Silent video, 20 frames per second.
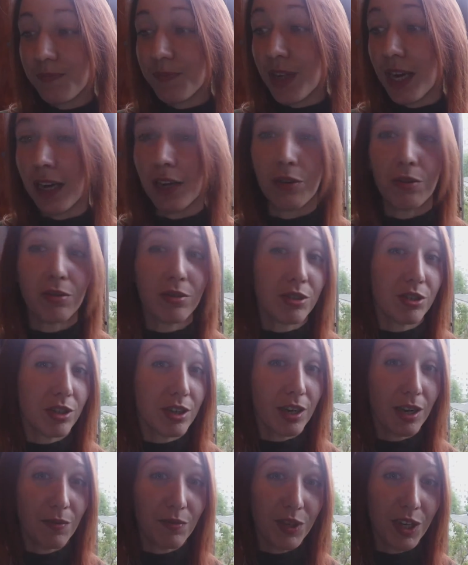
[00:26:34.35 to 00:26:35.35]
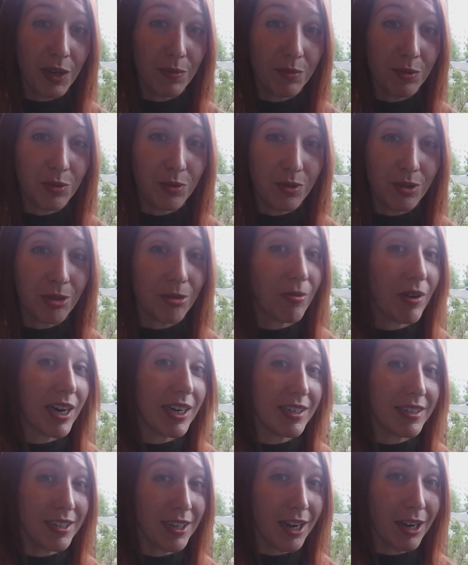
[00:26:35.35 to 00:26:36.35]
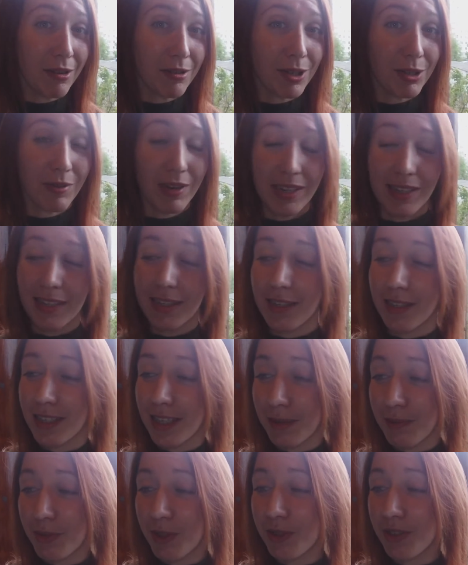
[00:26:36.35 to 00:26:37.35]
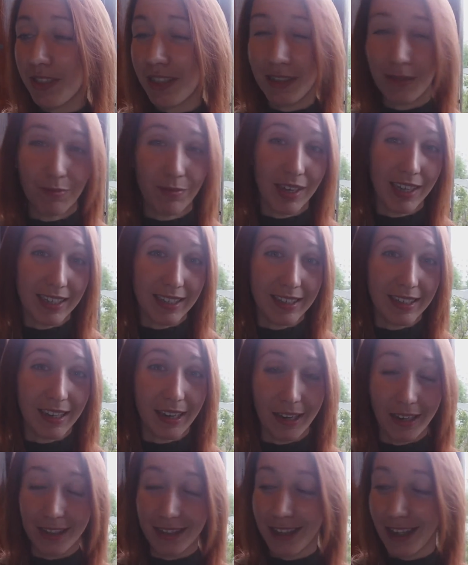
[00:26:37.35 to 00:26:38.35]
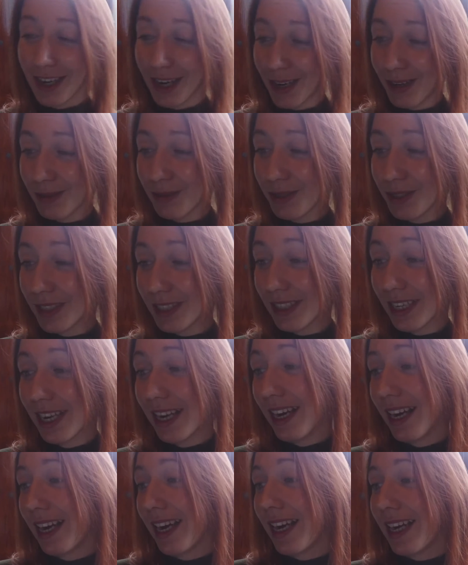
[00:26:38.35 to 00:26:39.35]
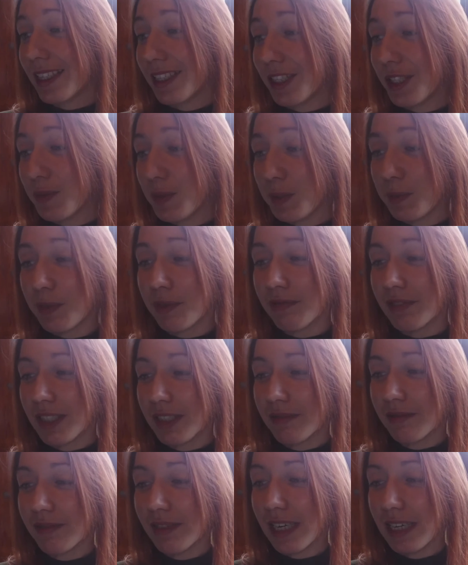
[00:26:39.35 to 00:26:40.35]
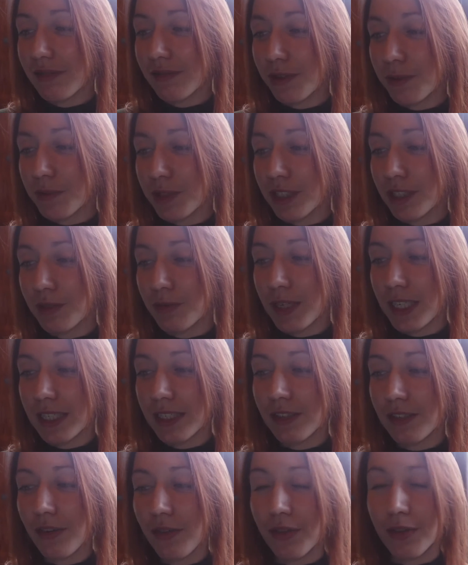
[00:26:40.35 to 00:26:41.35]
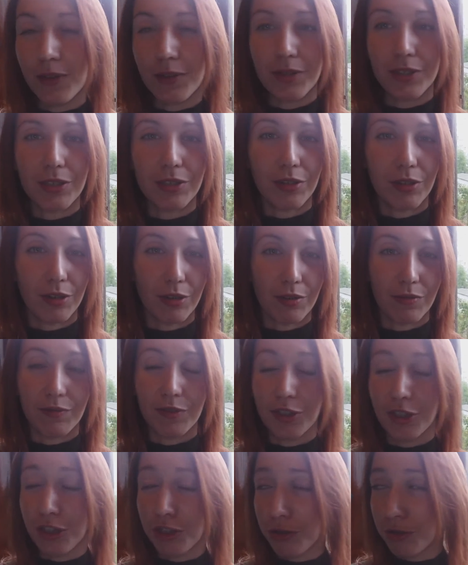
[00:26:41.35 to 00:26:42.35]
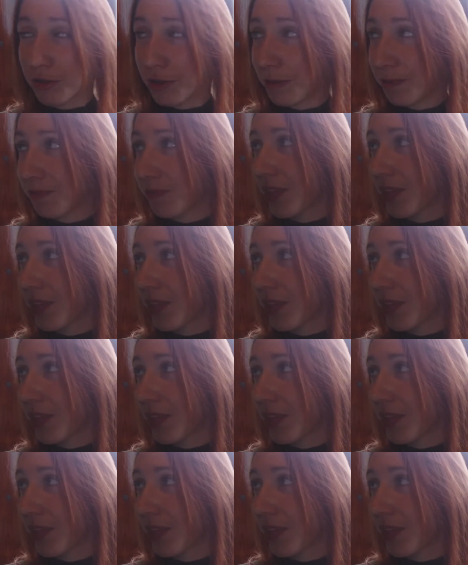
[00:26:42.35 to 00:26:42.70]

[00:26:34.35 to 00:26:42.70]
I also have Neptune right now, transit Neptune in my 2nd house, and it will be retrograde from the 23rd of June.